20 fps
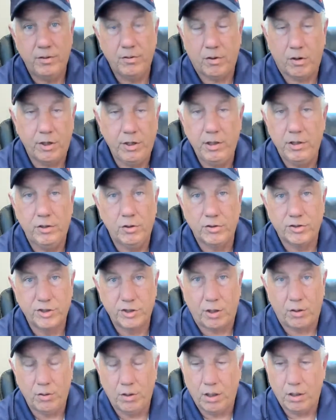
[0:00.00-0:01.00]
Or you can do
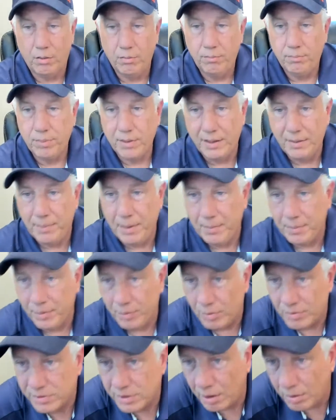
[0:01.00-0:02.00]
it solo. Plenty of people
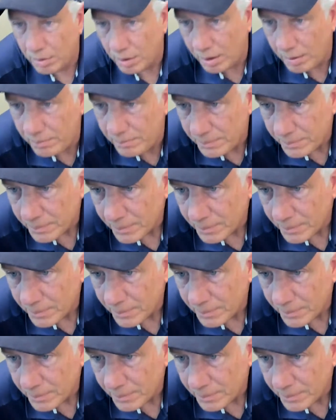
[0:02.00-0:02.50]
do it solo.